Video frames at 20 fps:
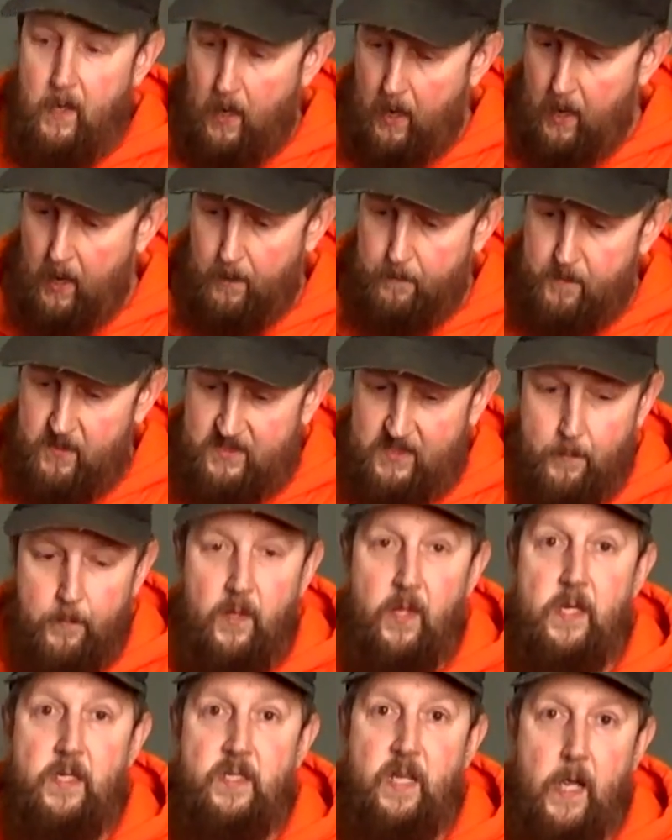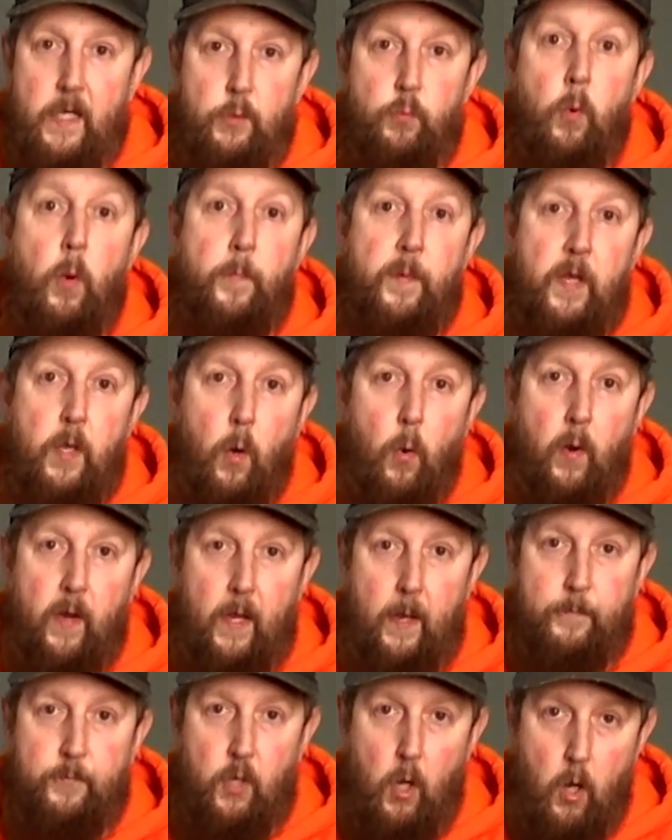Uh, but some of these guns will be
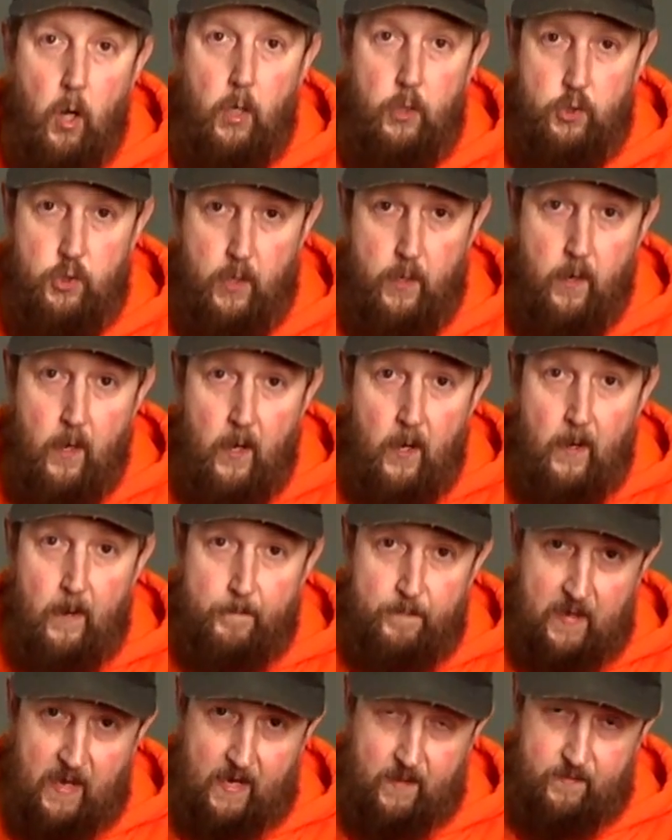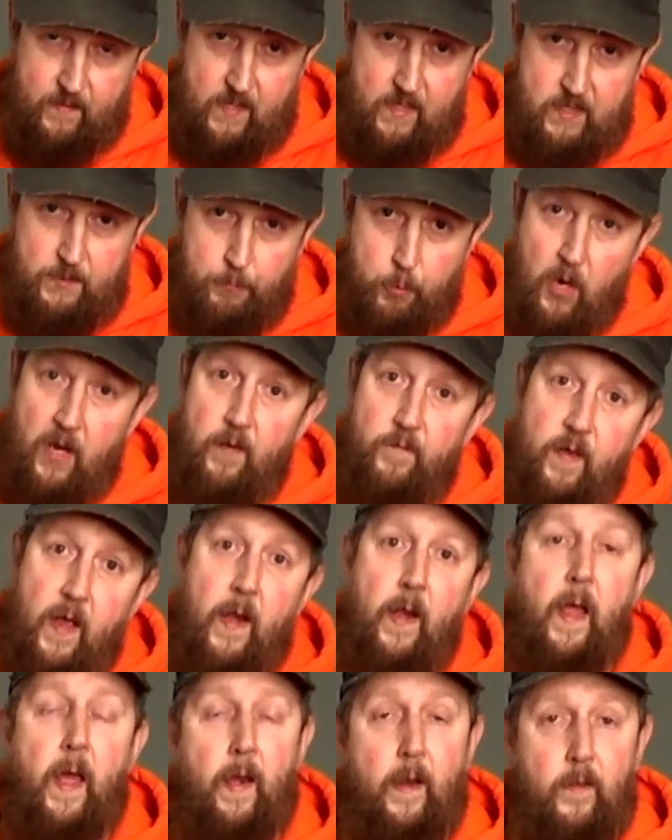going up to auction at the spring
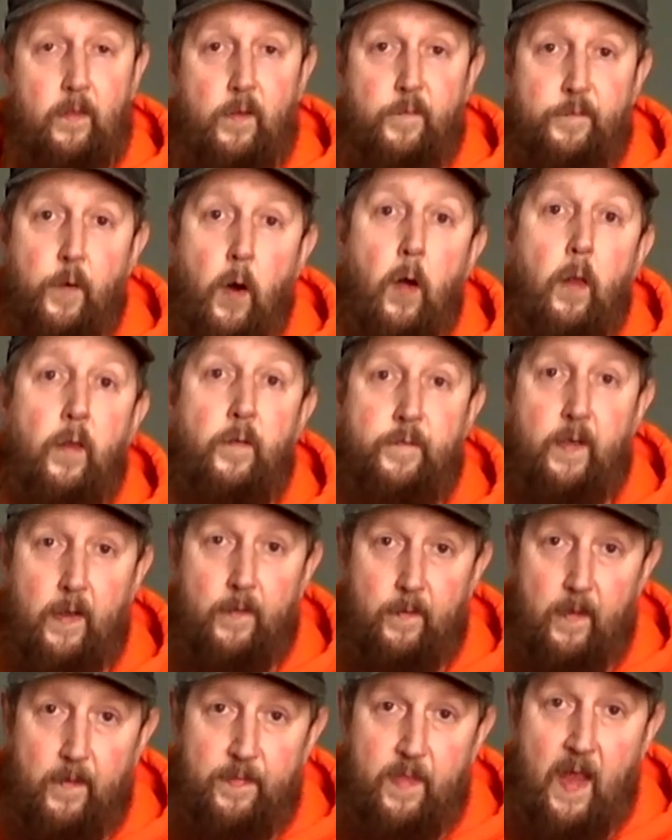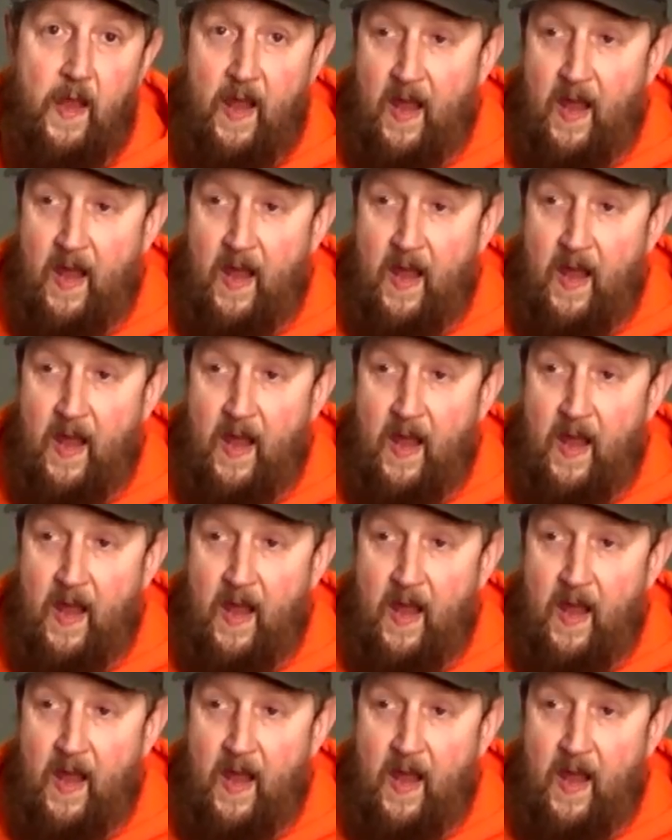event and at the fall event that they